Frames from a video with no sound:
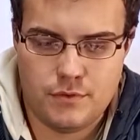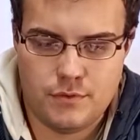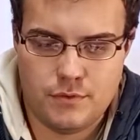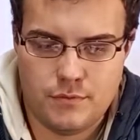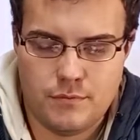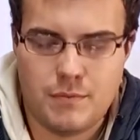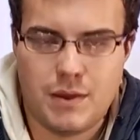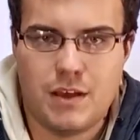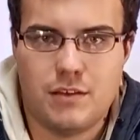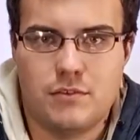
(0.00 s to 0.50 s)

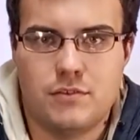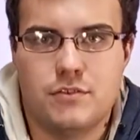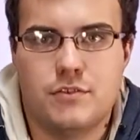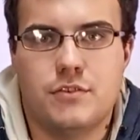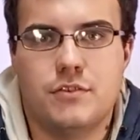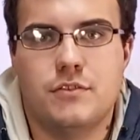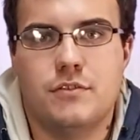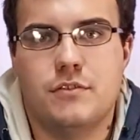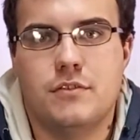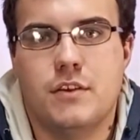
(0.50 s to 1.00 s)
about
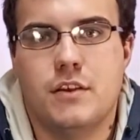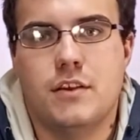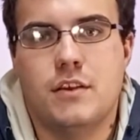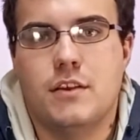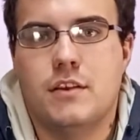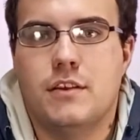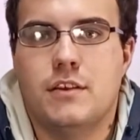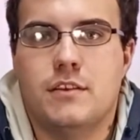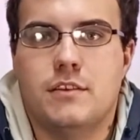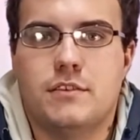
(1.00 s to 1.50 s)
2
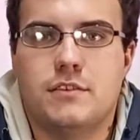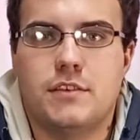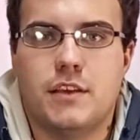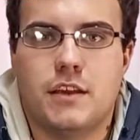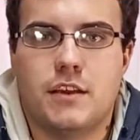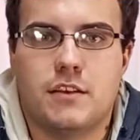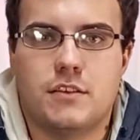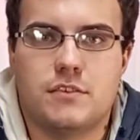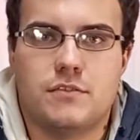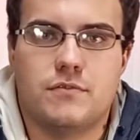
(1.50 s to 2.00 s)

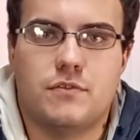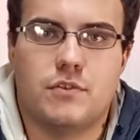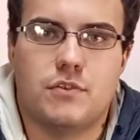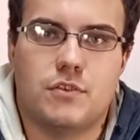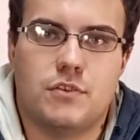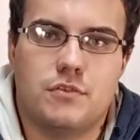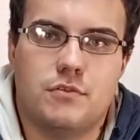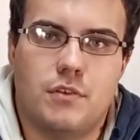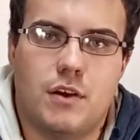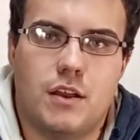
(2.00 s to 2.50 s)
seconds for
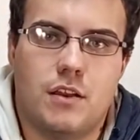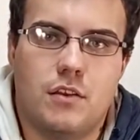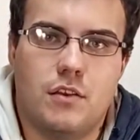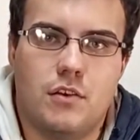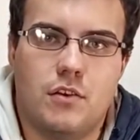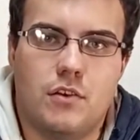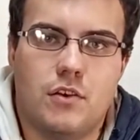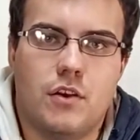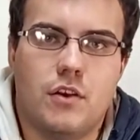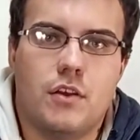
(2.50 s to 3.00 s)
it to
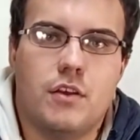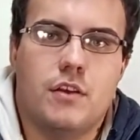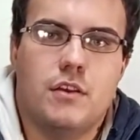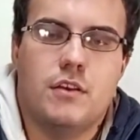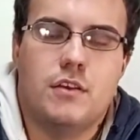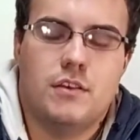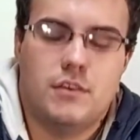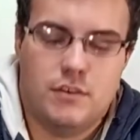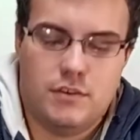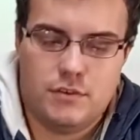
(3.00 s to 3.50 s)
unlock.
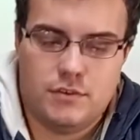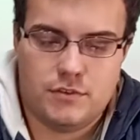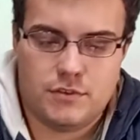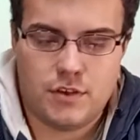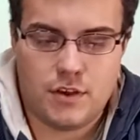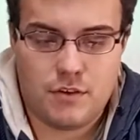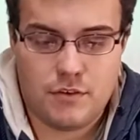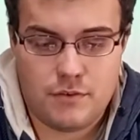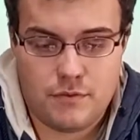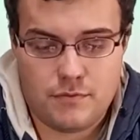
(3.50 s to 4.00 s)

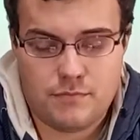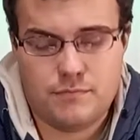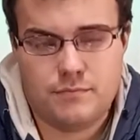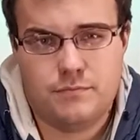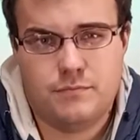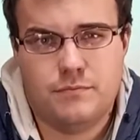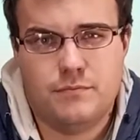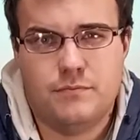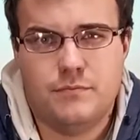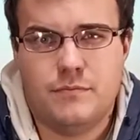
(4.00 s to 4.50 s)
So
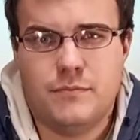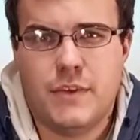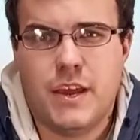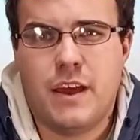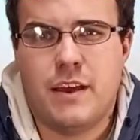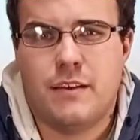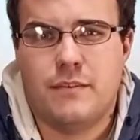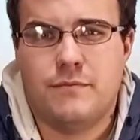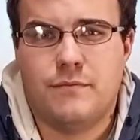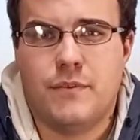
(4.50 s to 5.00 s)

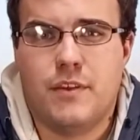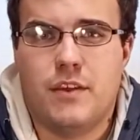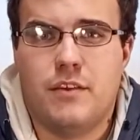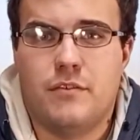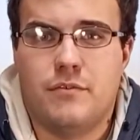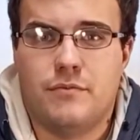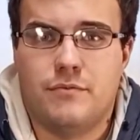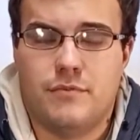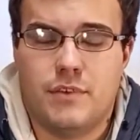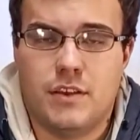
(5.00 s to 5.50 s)
yeah,
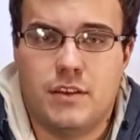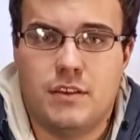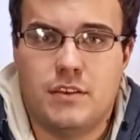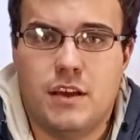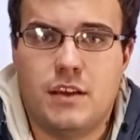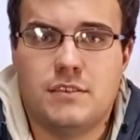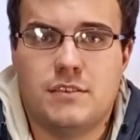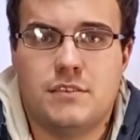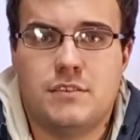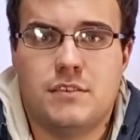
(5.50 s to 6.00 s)
if it
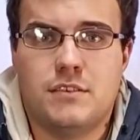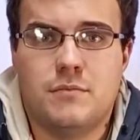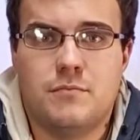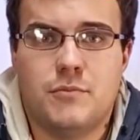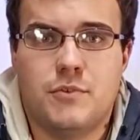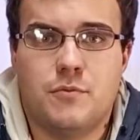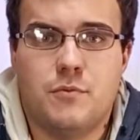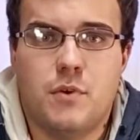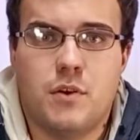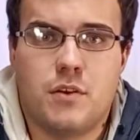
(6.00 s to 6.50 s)
does seem
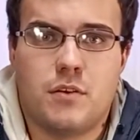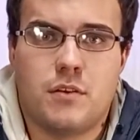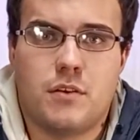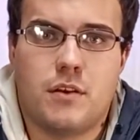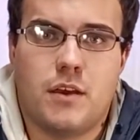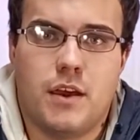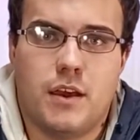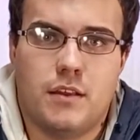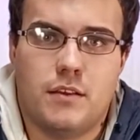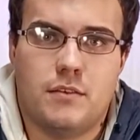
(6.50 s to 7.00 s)
to work
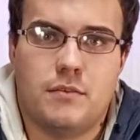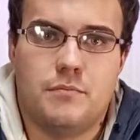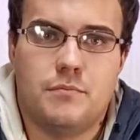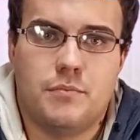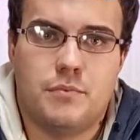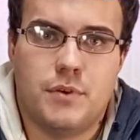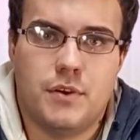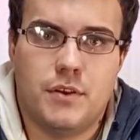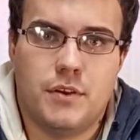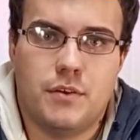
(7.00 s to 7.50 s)
and
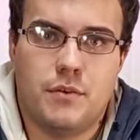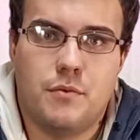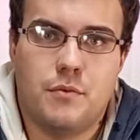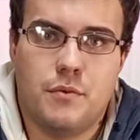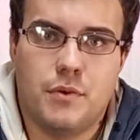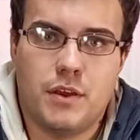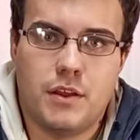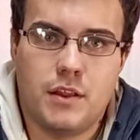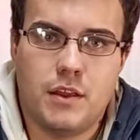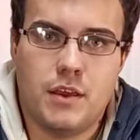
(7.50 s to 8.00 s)
pretty
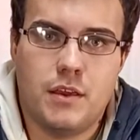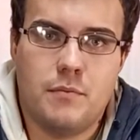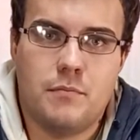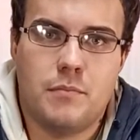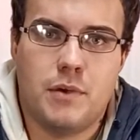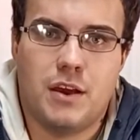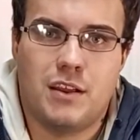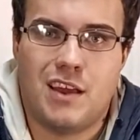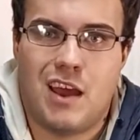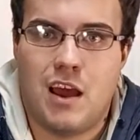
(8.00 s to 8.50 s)
quickly,
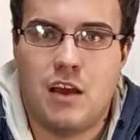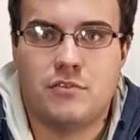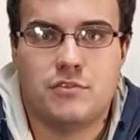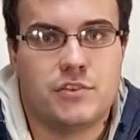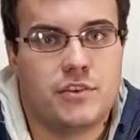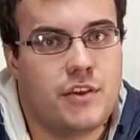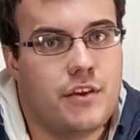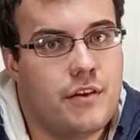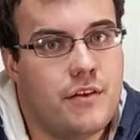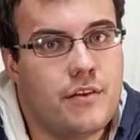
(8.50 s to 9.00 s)
but how
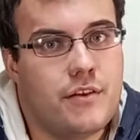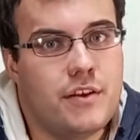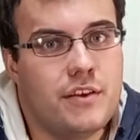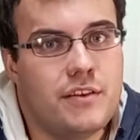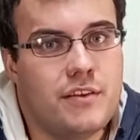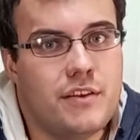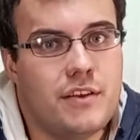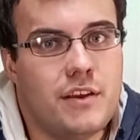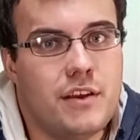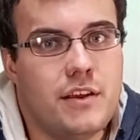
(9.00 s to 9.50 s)
secure it
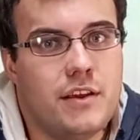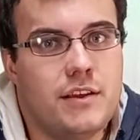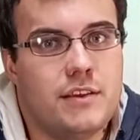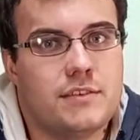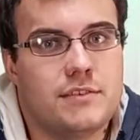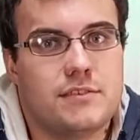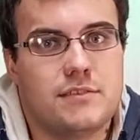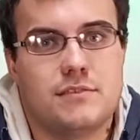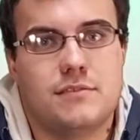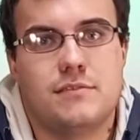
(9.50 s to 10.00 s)
really
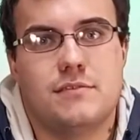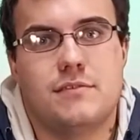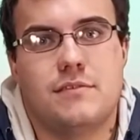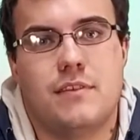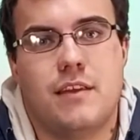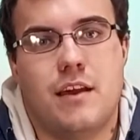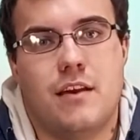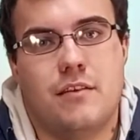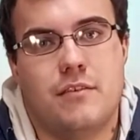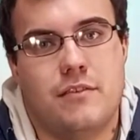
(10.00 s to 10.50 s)
is,
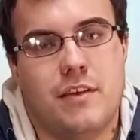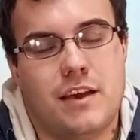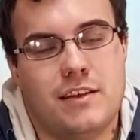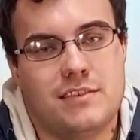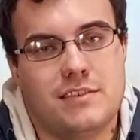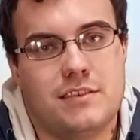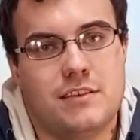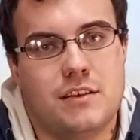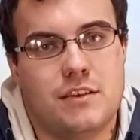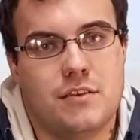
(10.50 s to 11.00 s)
now
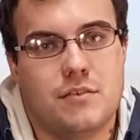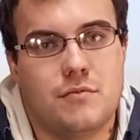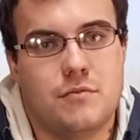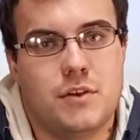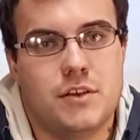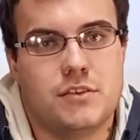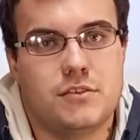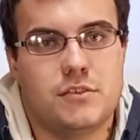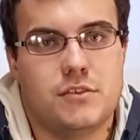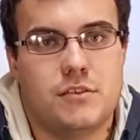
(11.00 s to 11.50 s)
that's another
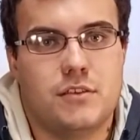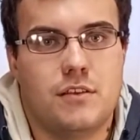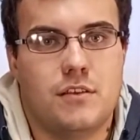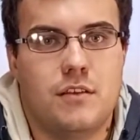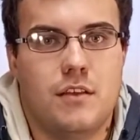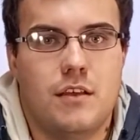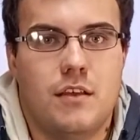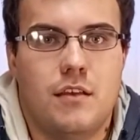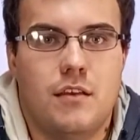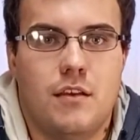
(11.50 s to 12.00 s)
question.
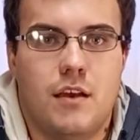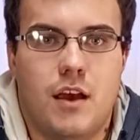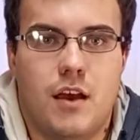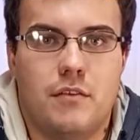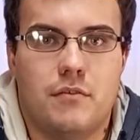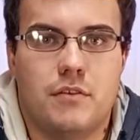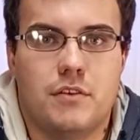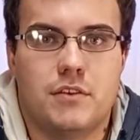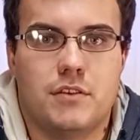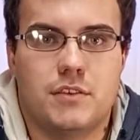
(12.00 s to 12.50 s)
I
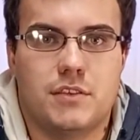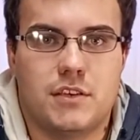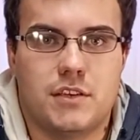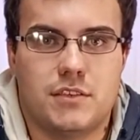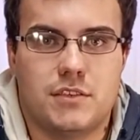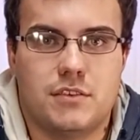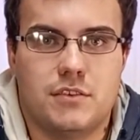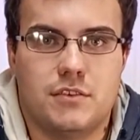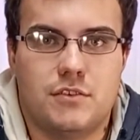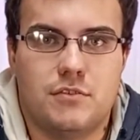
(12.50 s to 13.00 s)
wouldn't
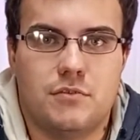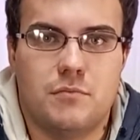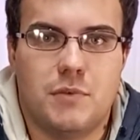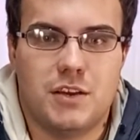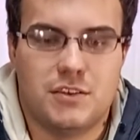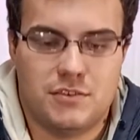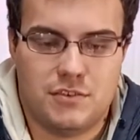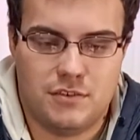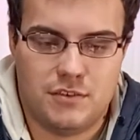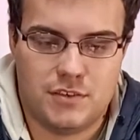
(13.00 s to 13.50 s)
trust it too
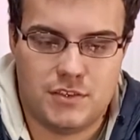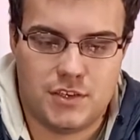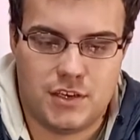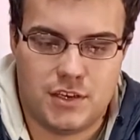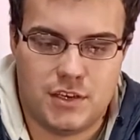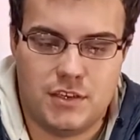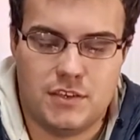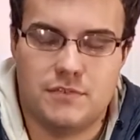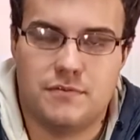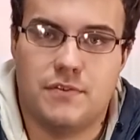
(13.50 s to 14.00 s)
much on a
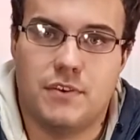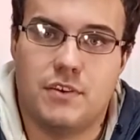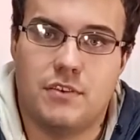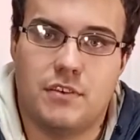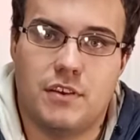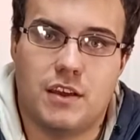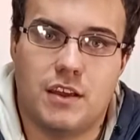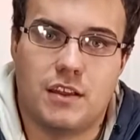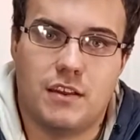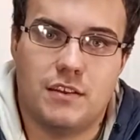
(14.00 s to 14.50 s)
Chinese phone
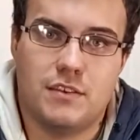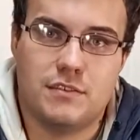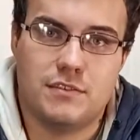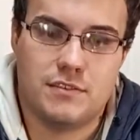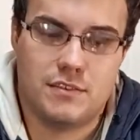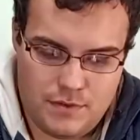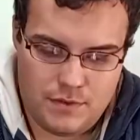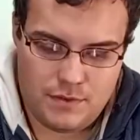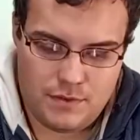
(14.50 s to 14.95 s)
like this.